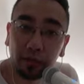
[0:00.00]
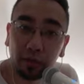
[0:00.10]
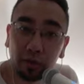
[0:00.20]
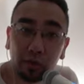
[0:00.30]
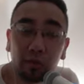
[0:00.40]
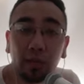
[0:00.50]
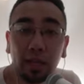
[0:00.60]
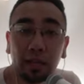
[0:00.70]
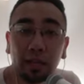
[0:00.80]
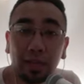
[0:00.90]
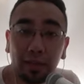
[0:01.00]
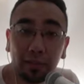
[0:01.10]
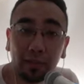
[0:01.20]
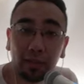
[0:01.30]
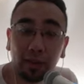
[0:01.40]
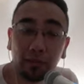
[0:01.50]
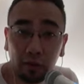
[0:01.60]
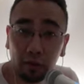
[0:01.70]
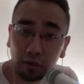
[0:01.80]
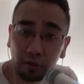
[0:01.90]
If you do, hit the like button. And if
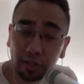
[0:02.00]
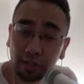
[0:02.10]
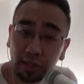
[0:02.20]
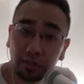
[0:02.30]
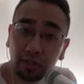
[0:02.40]
you're new to the channel,